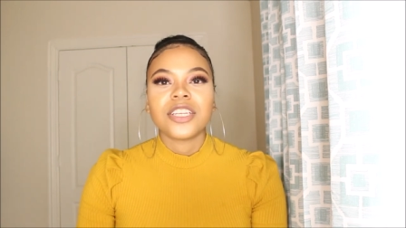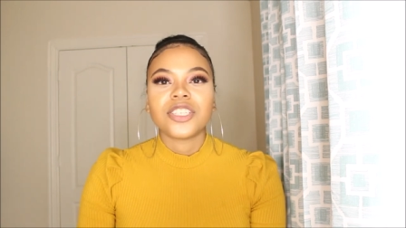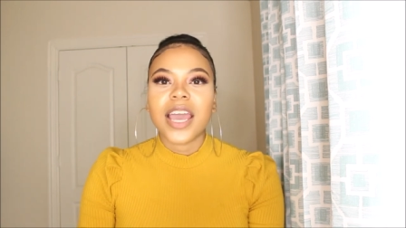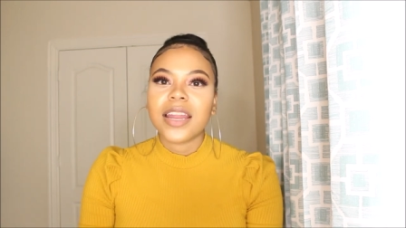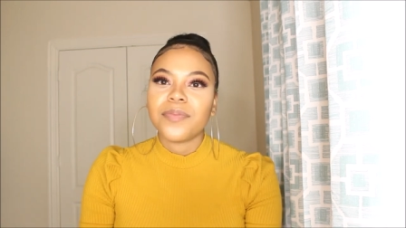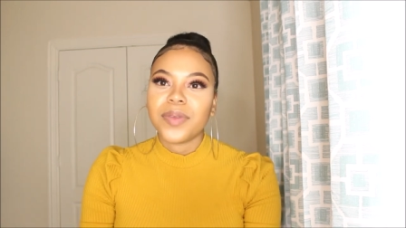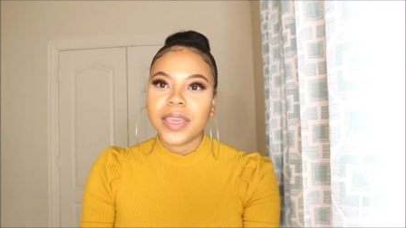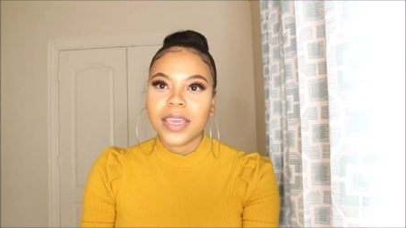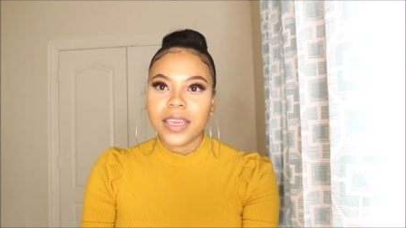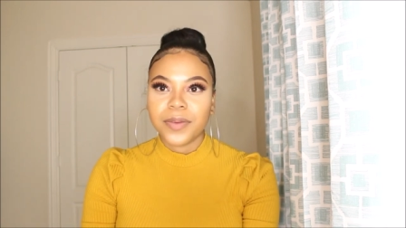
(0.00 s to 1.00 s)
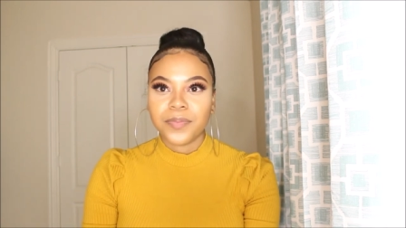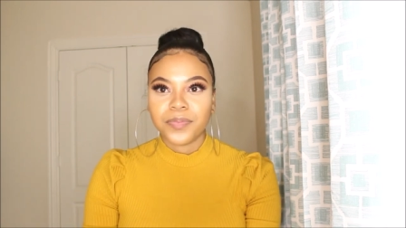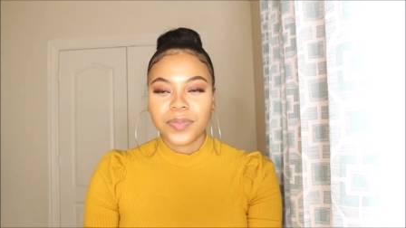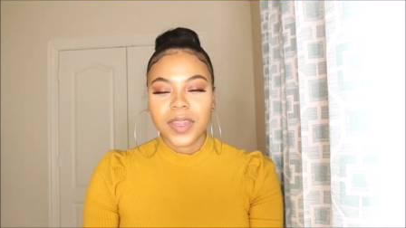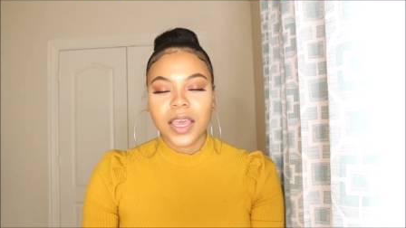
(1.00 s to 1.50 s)
try to be
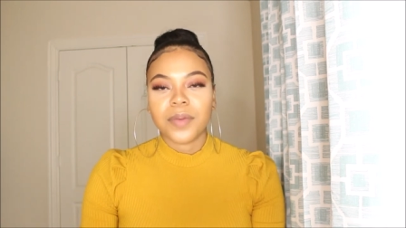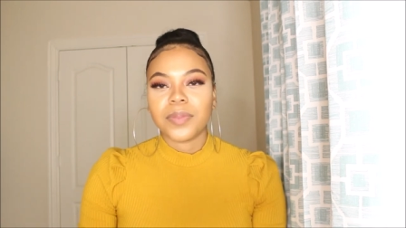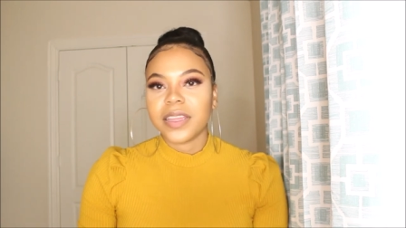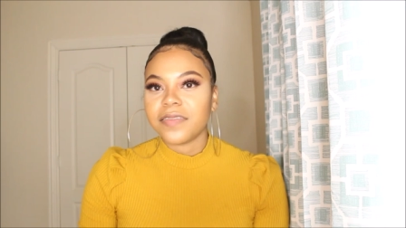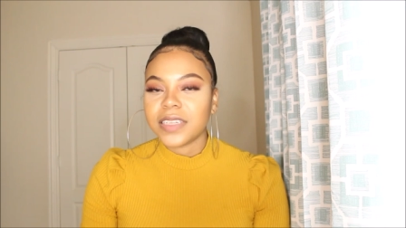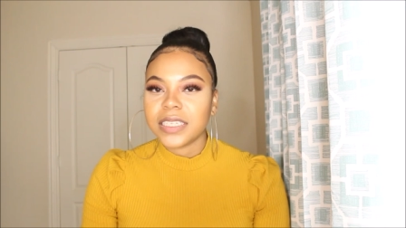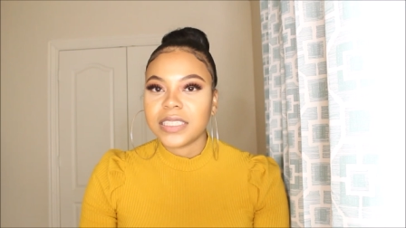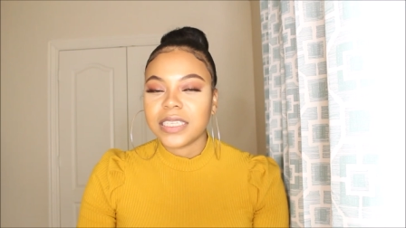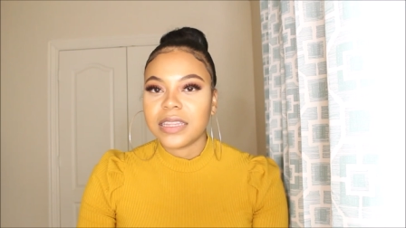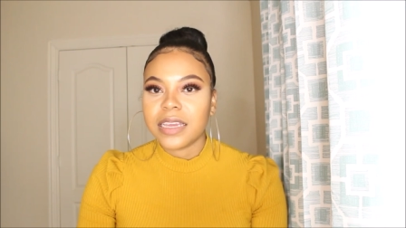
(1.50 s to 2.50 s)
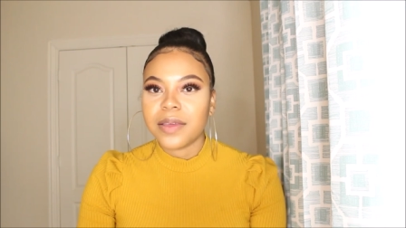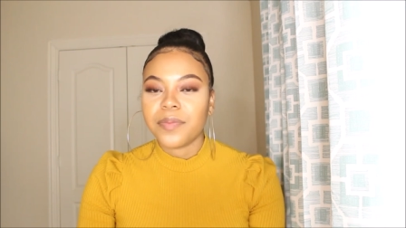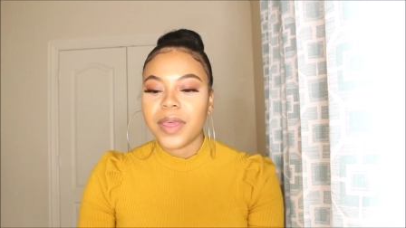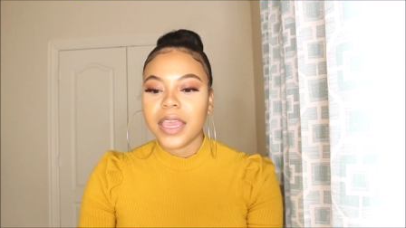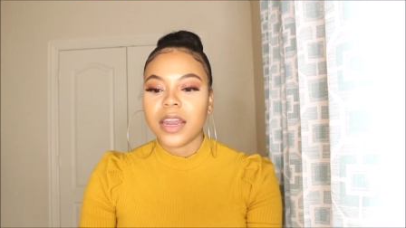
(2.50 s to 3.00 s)
uplifting to
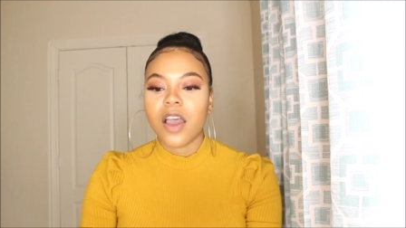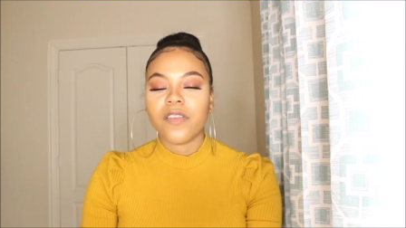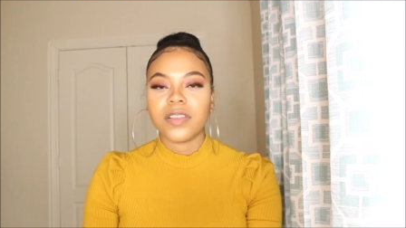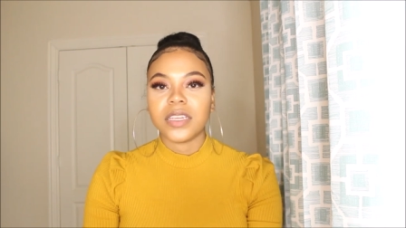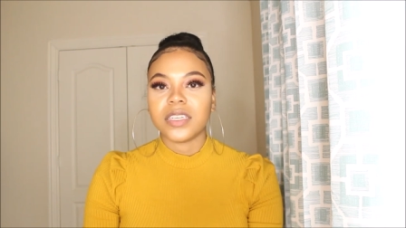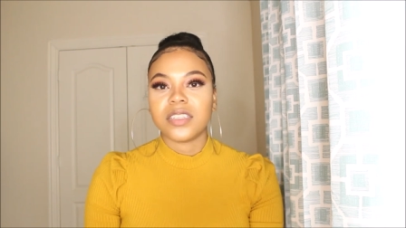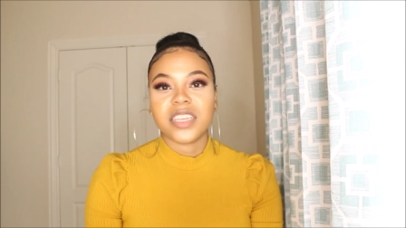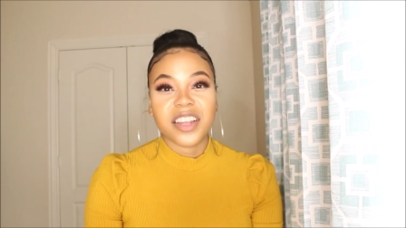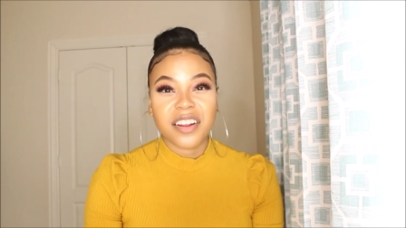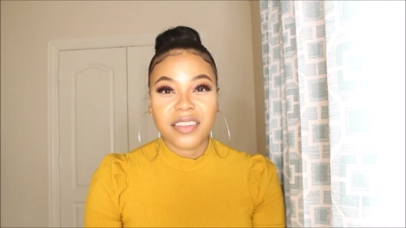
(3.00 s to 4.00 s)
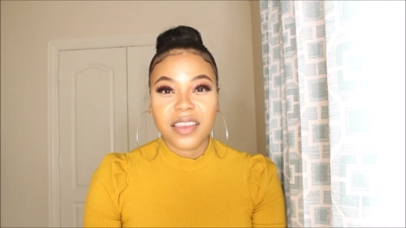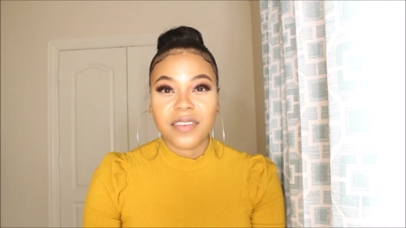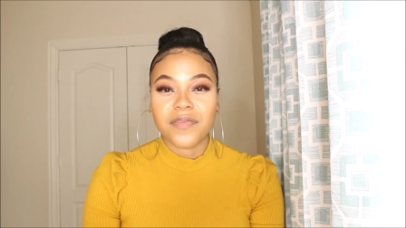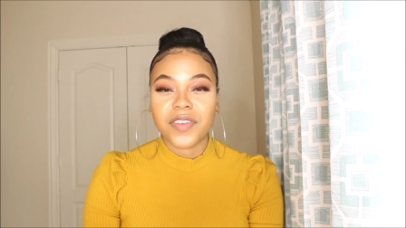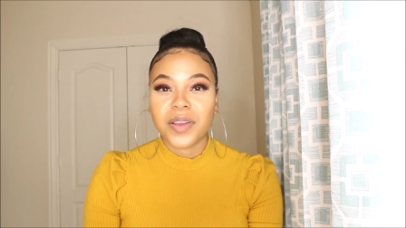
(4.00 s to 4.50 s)
them and hopefully deter
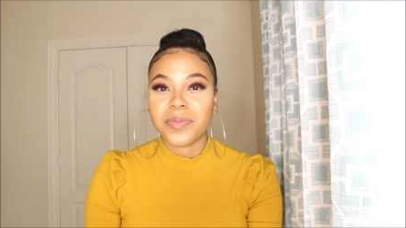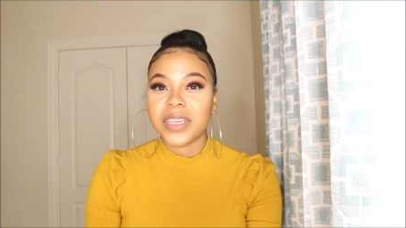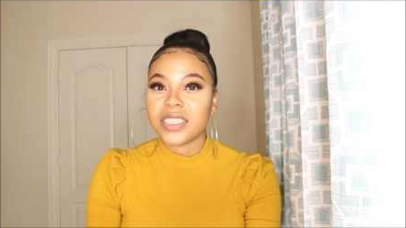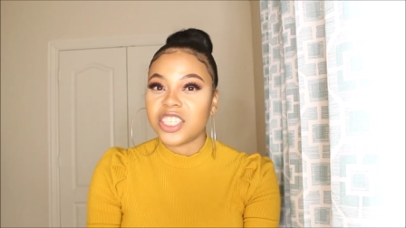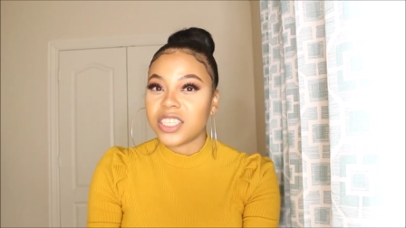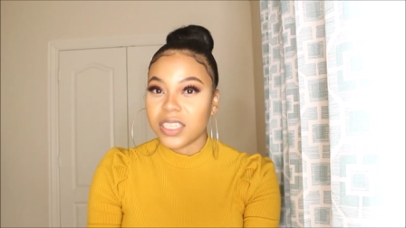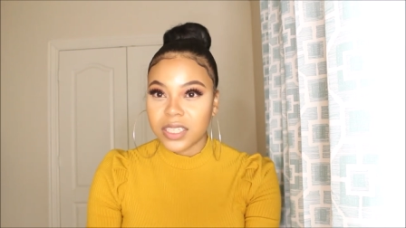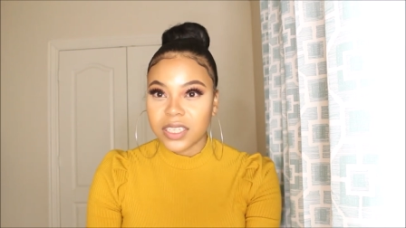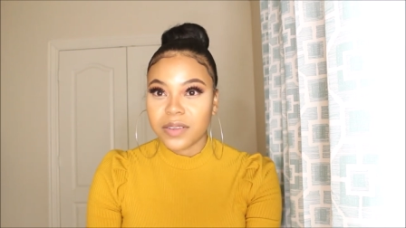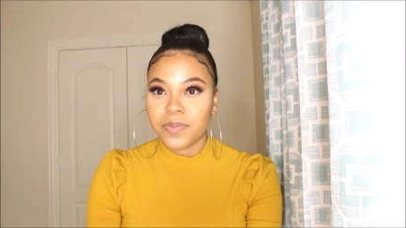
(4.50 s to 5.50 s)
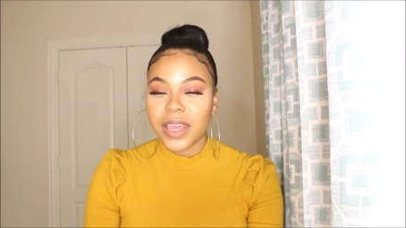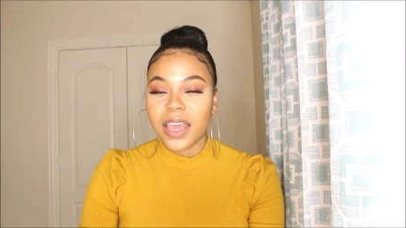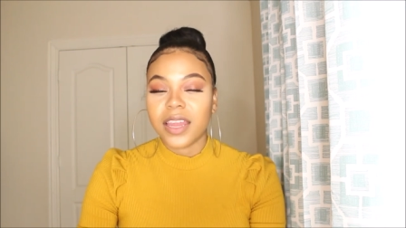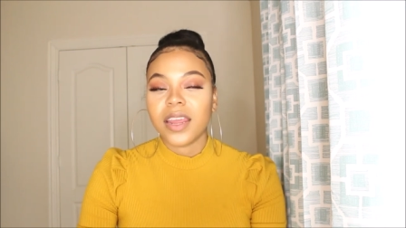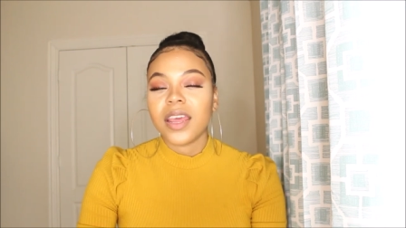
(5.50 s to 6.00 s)
them from this system
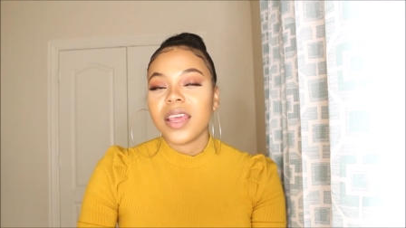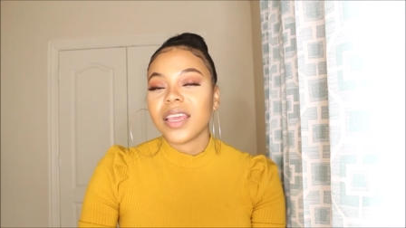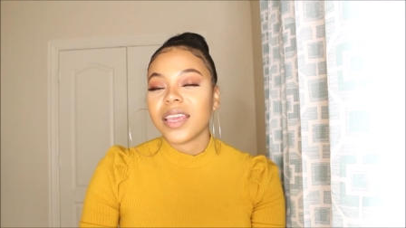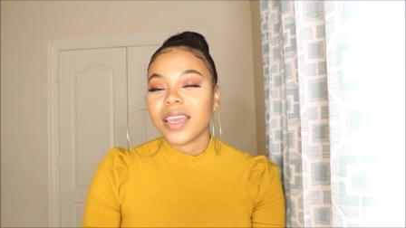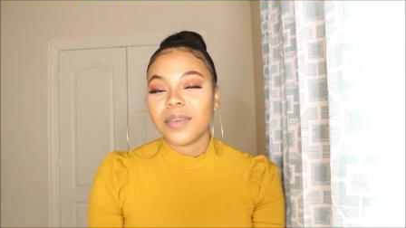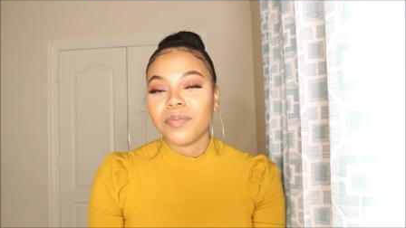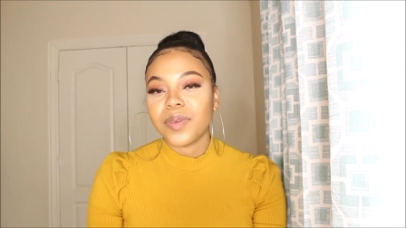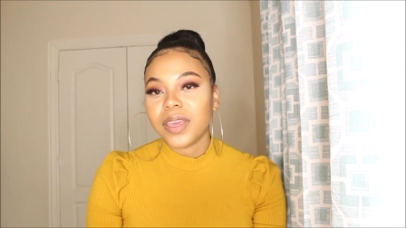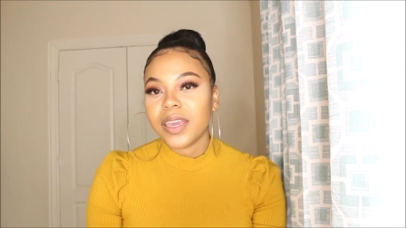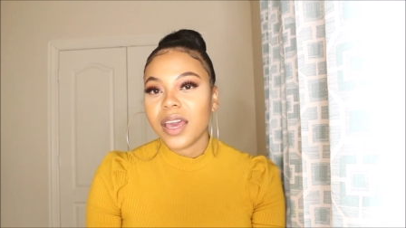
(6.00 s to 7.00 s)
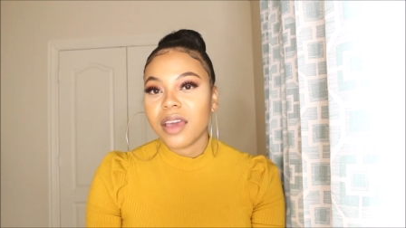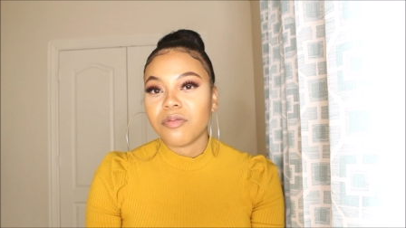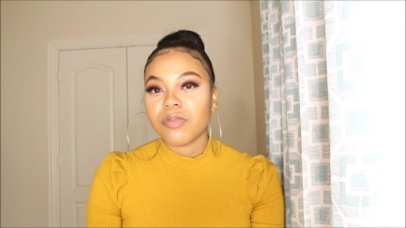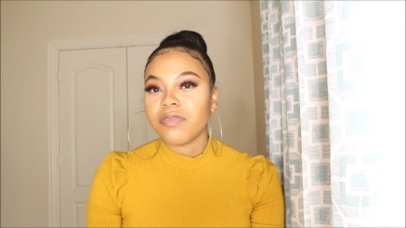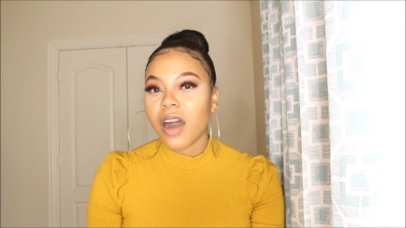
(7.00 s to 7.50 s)
that can be
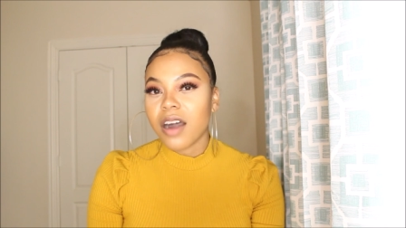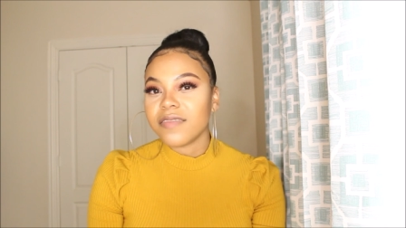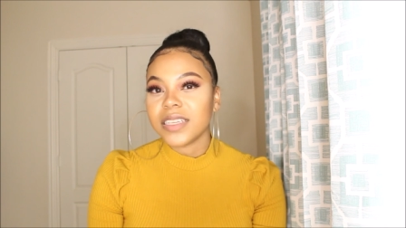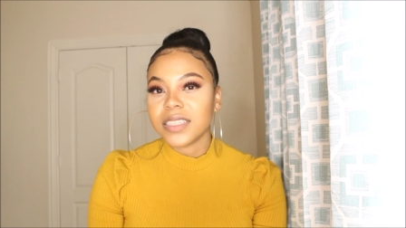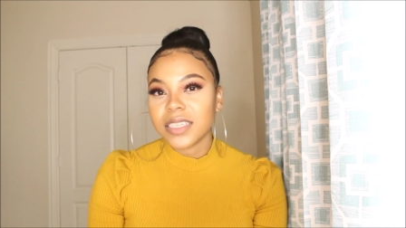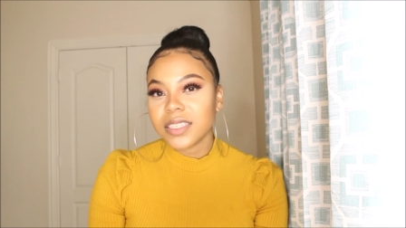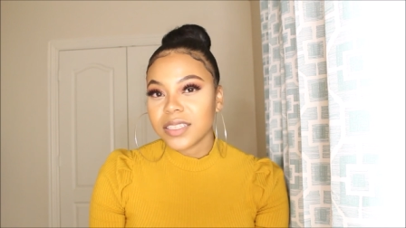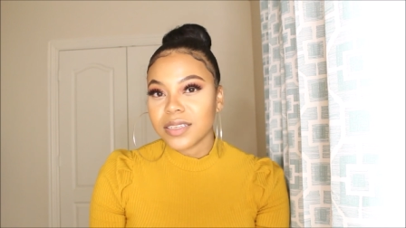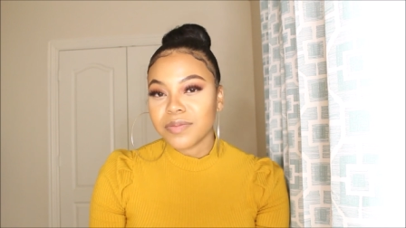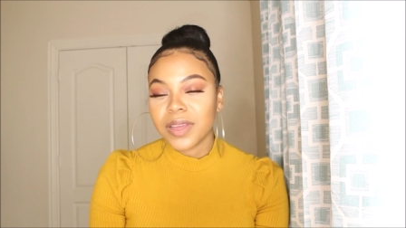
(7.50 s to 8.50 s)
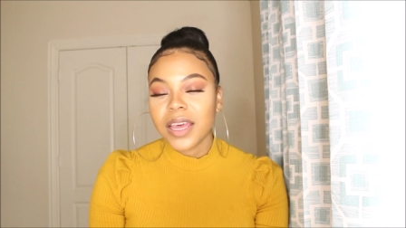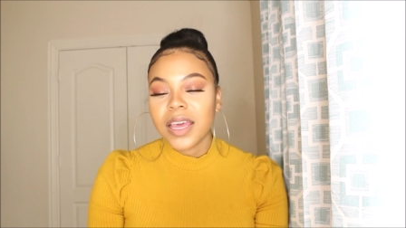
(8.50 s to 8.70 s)
a revolving system.